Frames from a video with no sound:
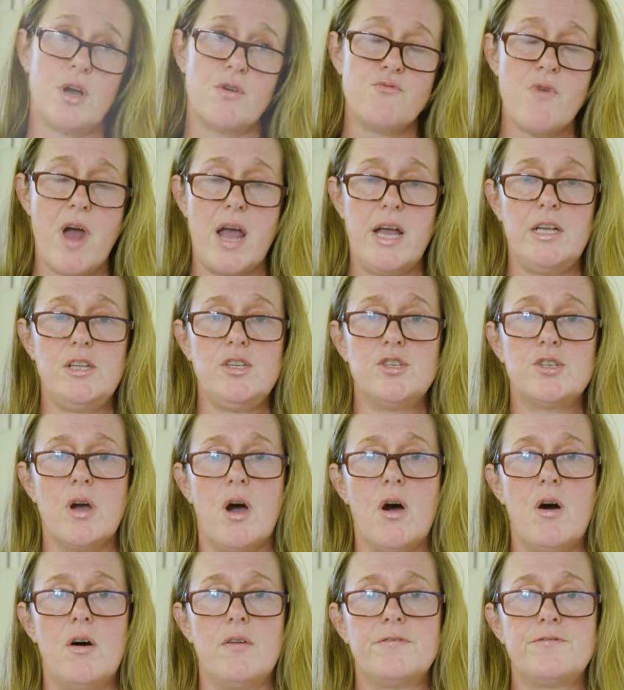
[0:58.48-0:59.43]
a range
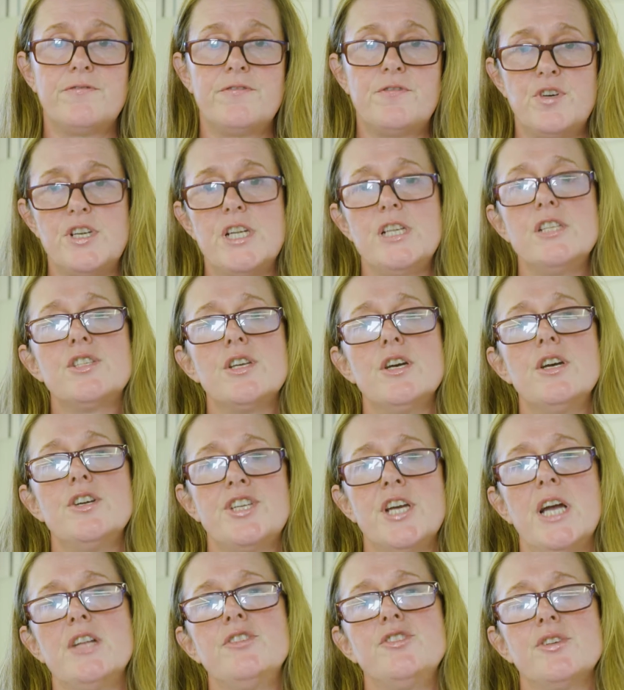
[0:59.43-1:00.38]
of funding
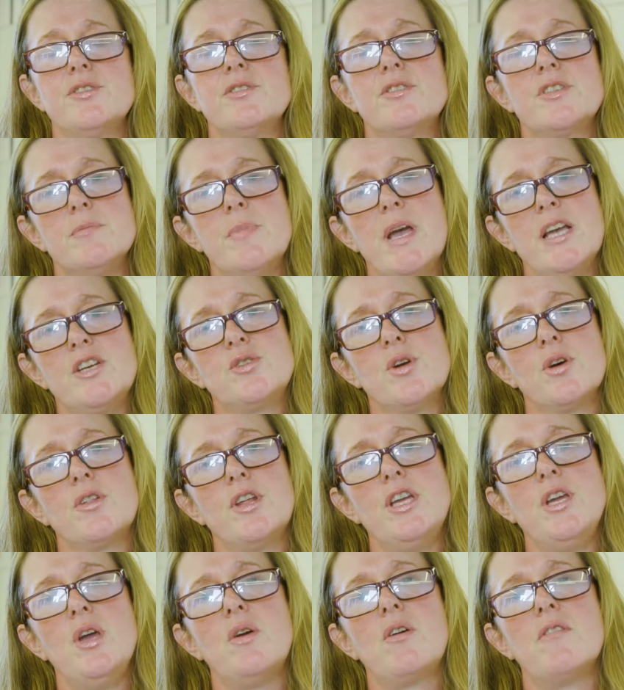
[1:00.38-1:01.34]
search engines to make sure
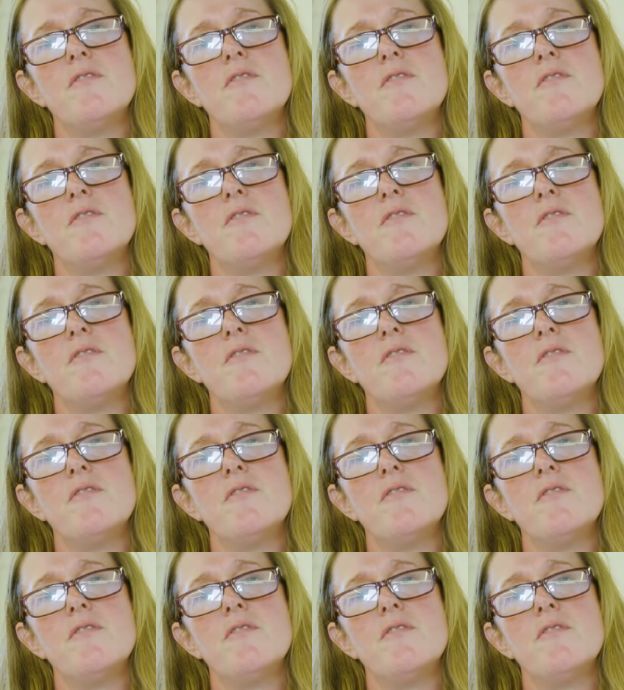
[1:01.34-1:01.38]
that you